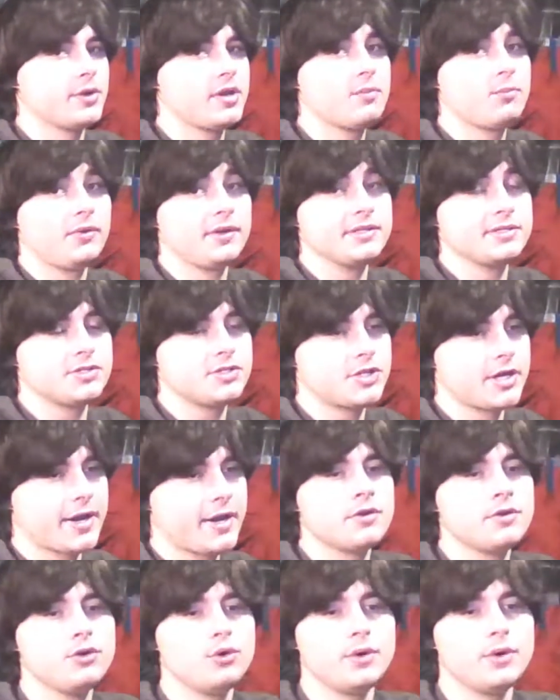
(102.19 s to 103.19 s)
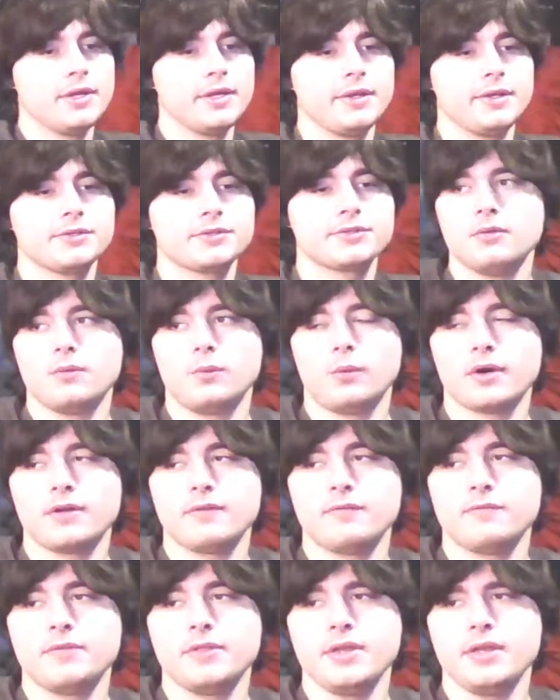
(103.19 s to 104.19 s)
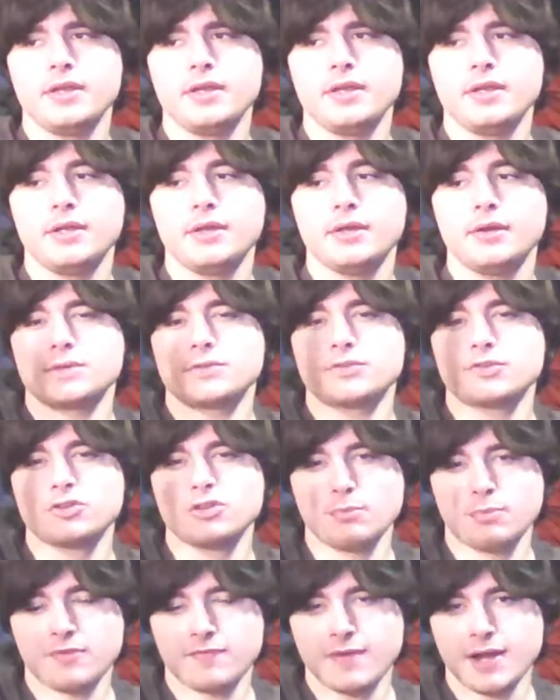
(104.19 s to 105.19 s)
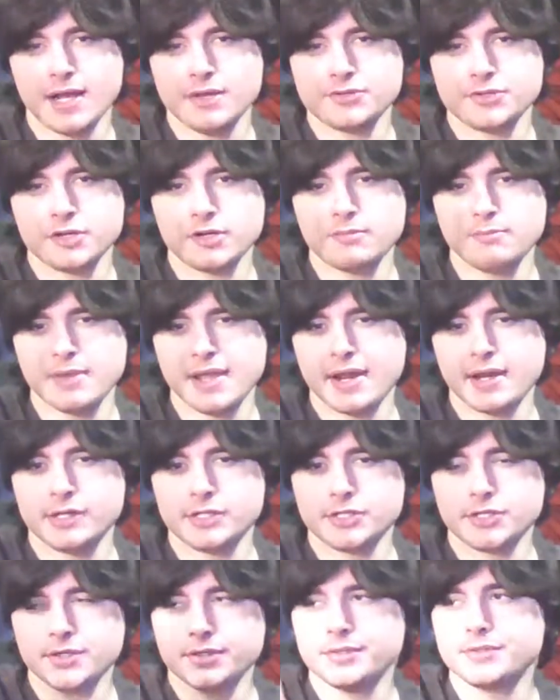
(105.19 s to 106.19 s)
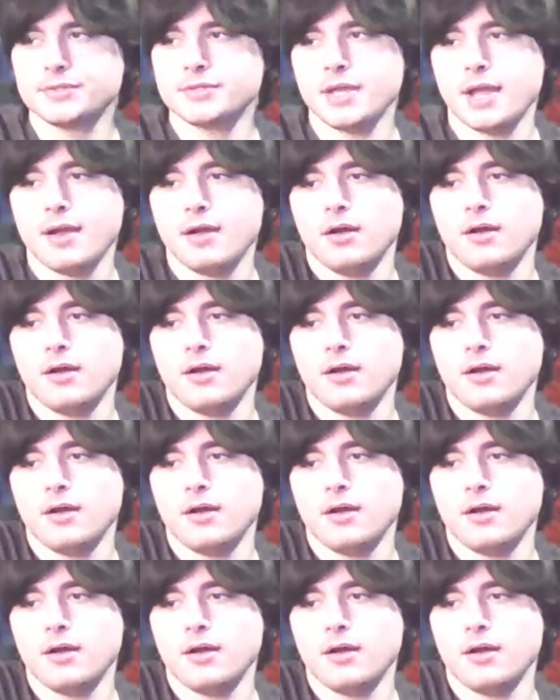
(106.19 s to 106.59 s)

He plays Jake, who is one of the supervisor managers